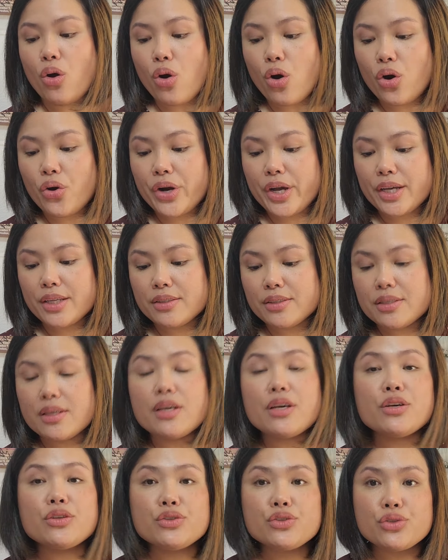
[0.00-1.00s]
All right,
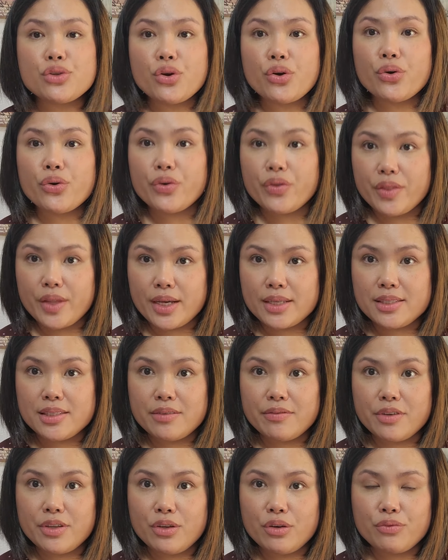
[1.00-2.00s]
so that's
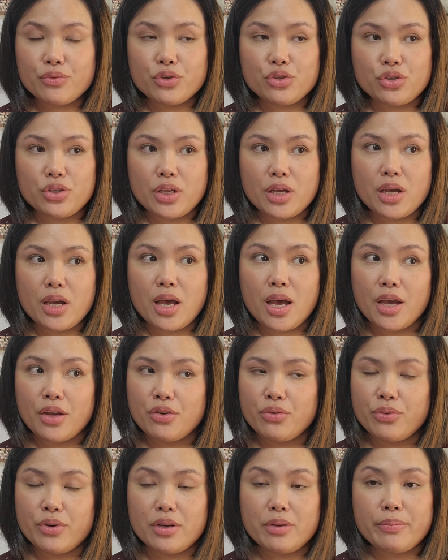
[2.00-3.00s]
the video for today. I
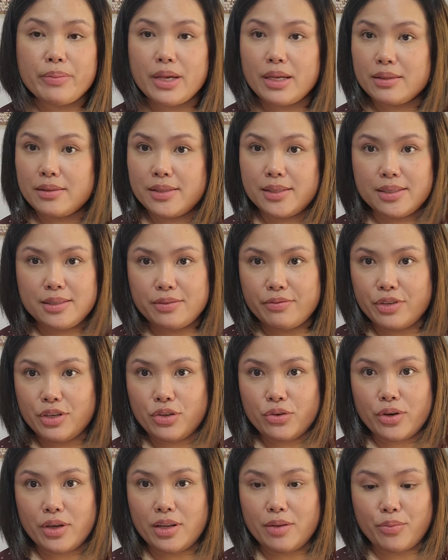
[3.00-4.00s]
don't want to make this
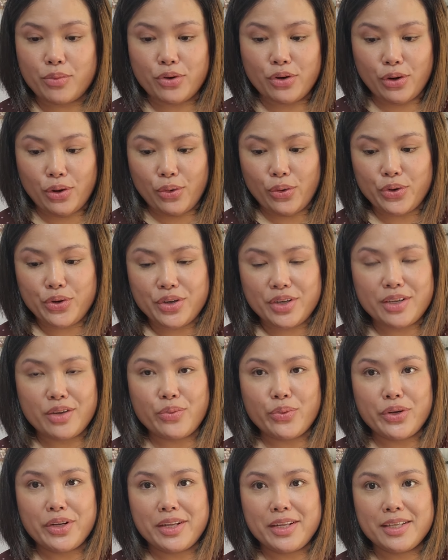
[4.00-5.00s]
video any more longer than
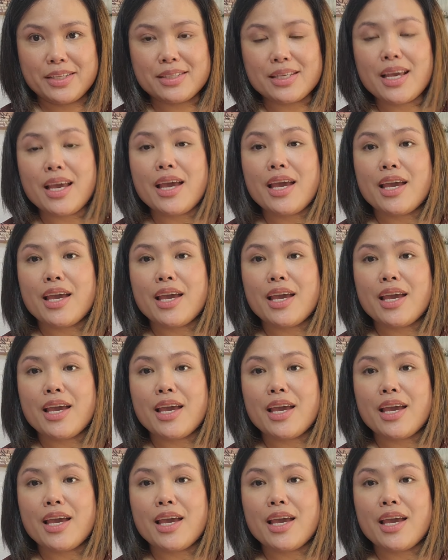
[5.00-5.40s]
what it is.